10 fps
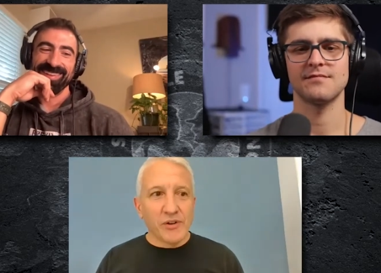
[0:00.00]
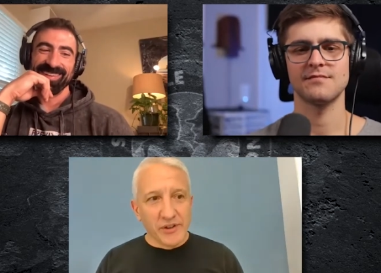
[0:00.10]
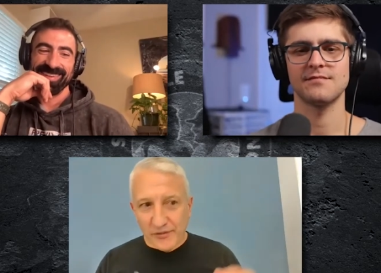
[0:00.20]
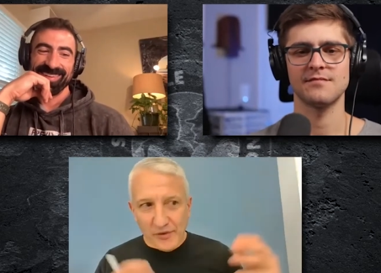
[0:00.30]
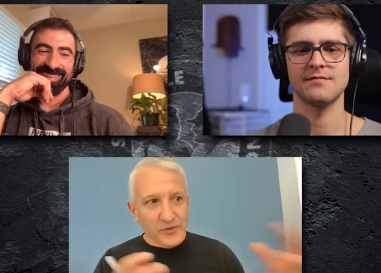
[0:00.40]
Speaker 1: And the
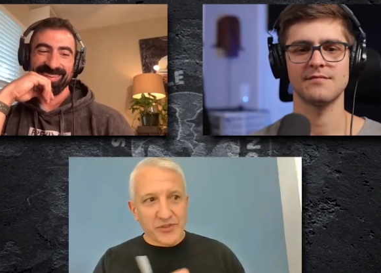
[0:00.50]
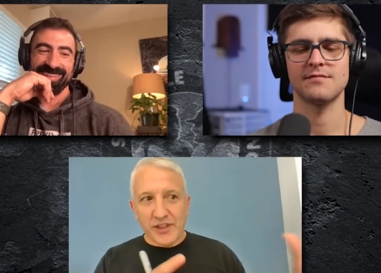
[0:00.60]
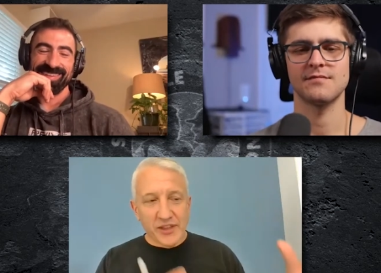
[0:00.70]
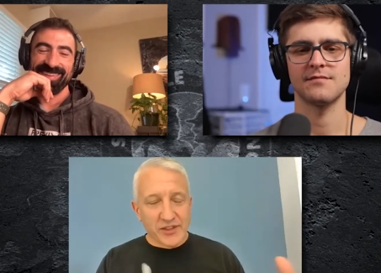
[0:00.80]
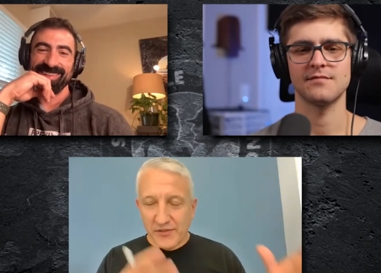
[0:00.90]
first thing
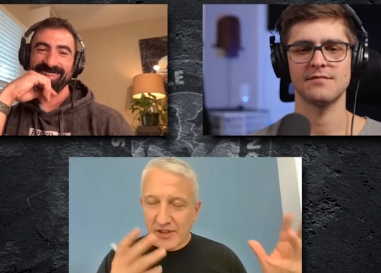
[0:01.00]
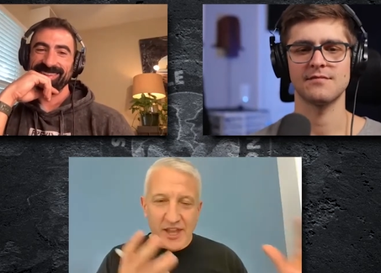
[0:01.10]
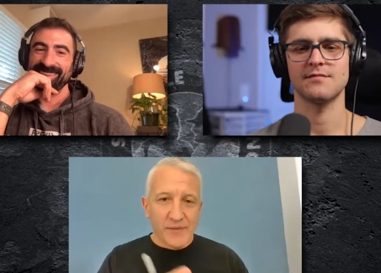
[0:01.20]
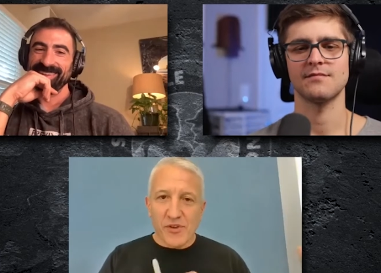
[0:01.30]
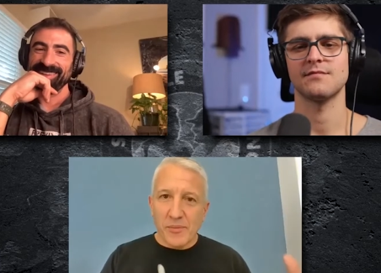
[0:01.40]
is if you
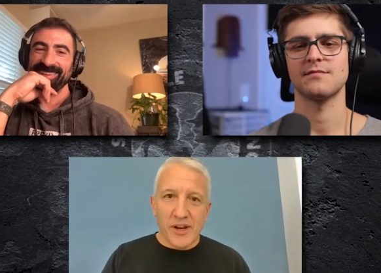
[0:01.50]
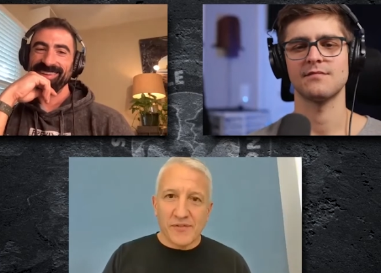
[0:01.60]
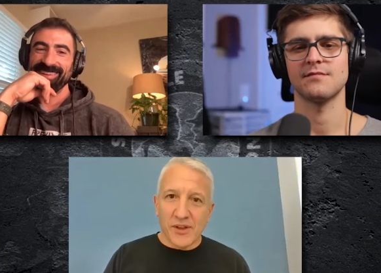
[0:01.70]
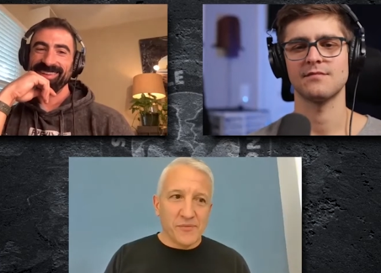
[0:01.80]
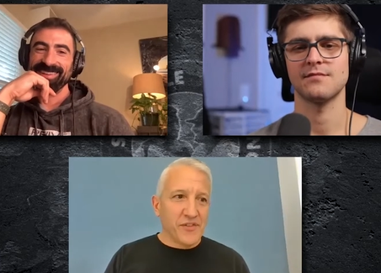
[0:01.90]
came from an effed
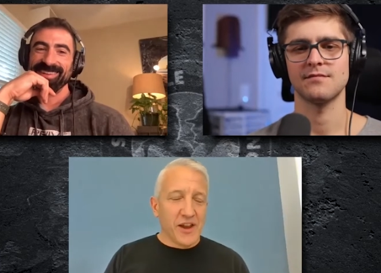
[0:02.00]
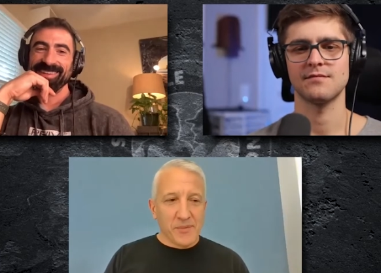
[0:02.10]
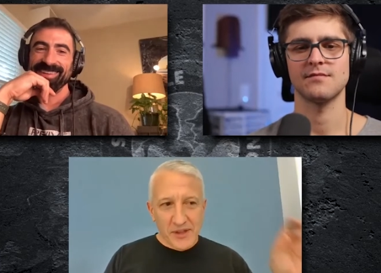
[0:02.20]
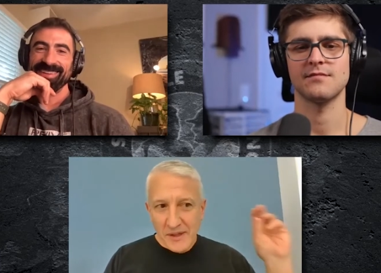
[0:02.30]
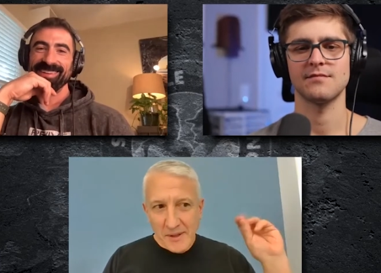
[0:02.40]
up
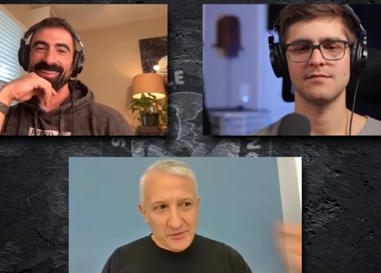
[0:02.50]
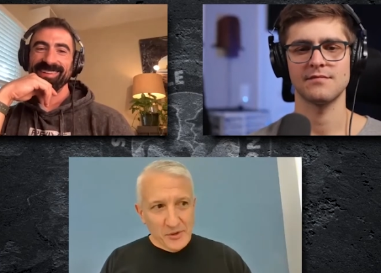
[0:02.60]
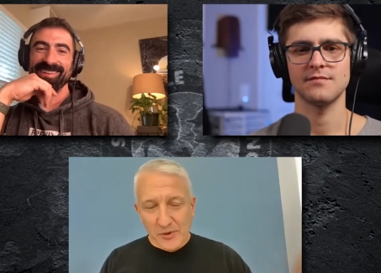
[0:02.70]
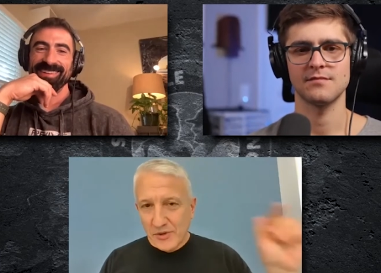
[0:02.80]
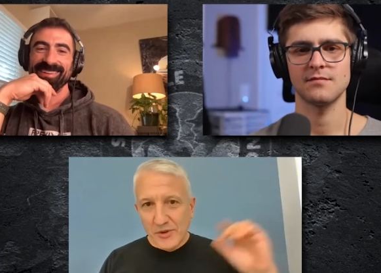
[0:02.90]
family,
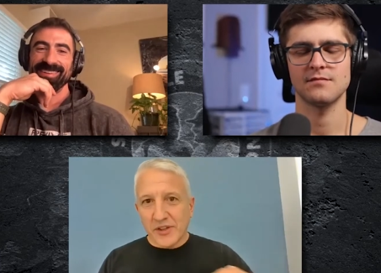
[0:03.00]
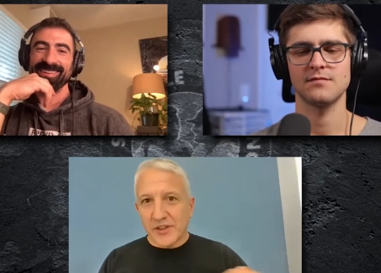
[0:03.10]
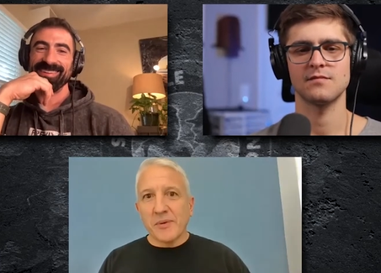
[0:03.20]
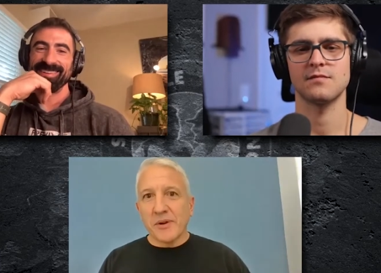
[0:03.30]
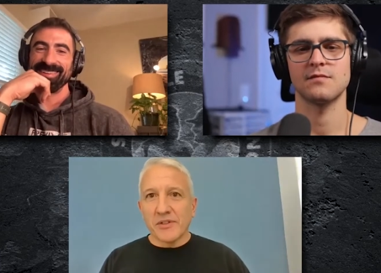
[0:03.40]
dude, you've
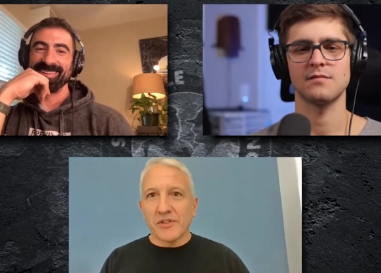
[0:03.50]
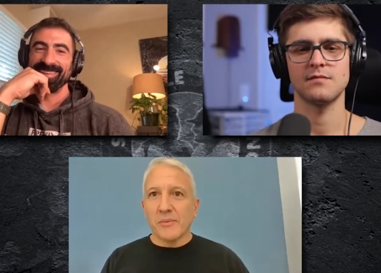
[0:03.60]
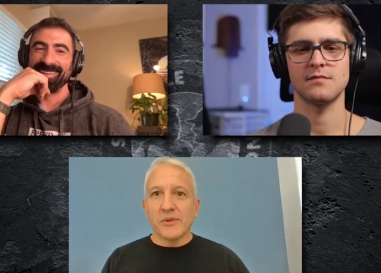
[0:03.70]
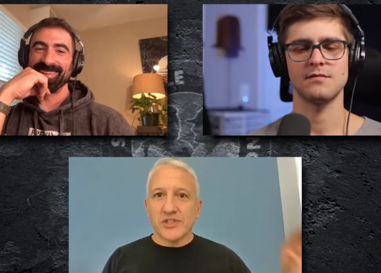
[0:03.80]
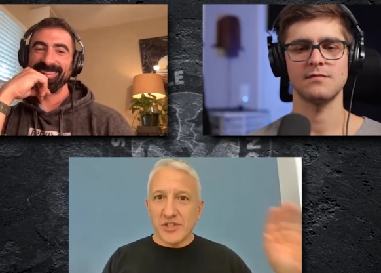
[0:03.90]
experienced so
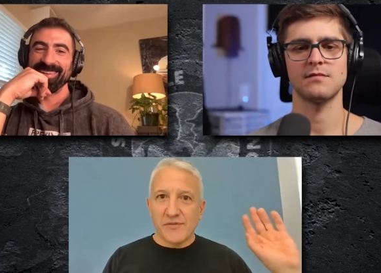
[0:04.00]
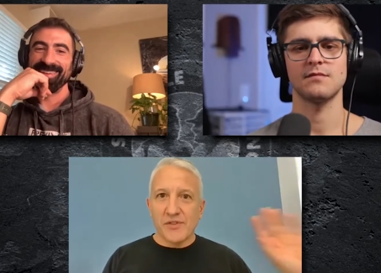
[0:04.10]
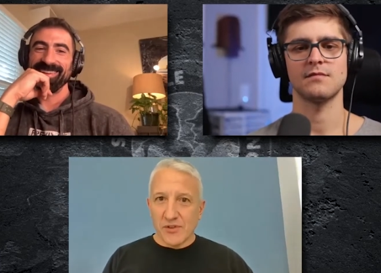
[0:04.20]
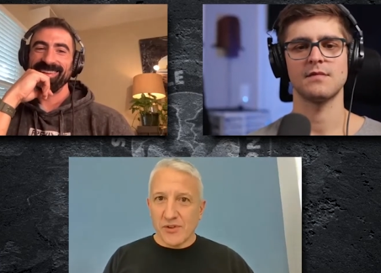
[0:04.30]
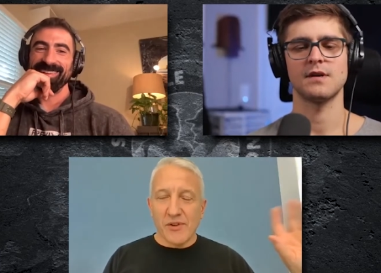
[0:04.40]
much stuff,
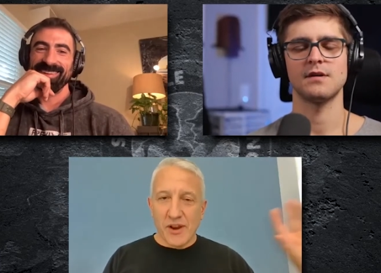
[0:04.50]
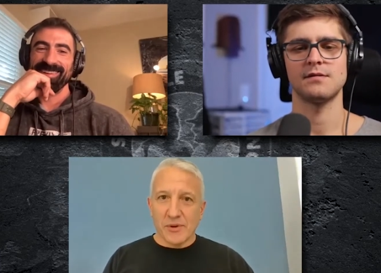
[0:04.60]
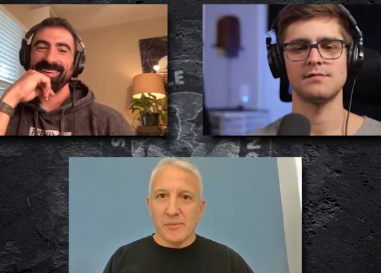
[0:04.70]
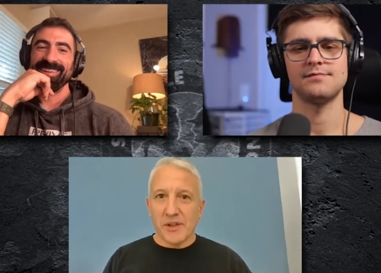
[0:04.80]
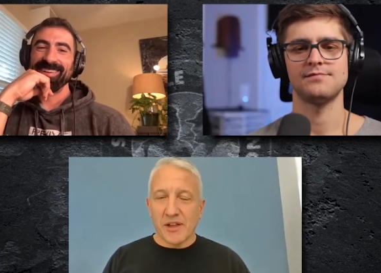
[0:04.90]
you're, you're able to
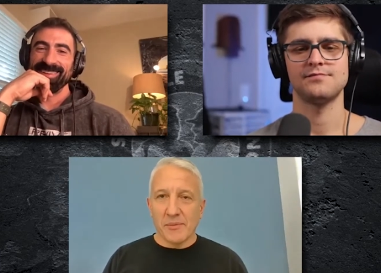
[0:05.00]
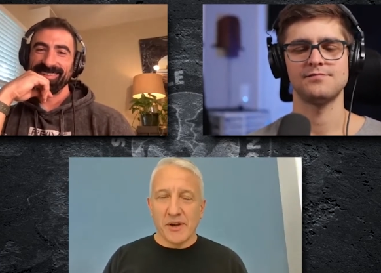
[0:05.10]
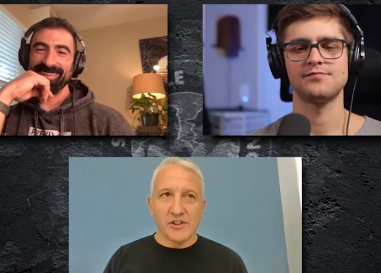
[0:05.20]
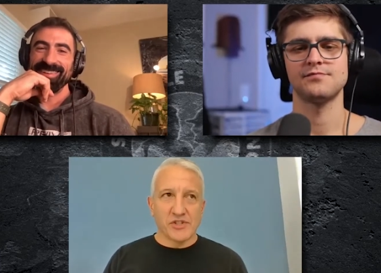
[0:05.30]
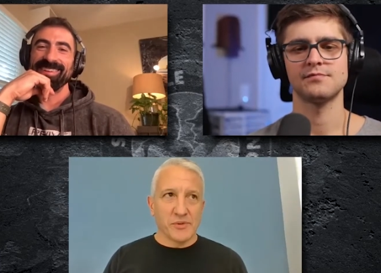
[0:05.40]
become an
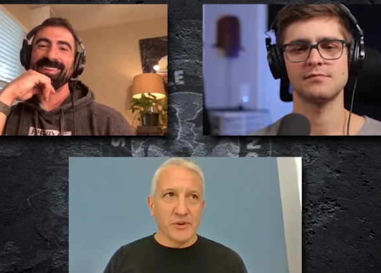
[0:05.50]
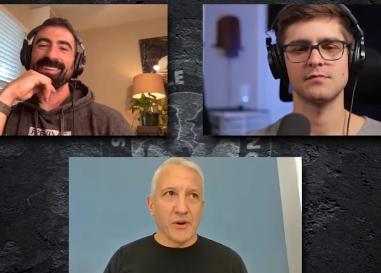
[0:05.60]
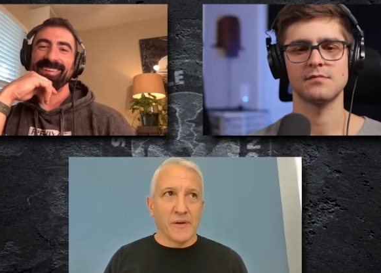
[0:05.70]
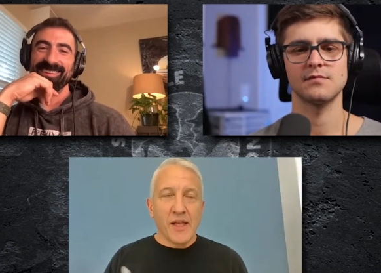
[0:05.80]
entrepreneur.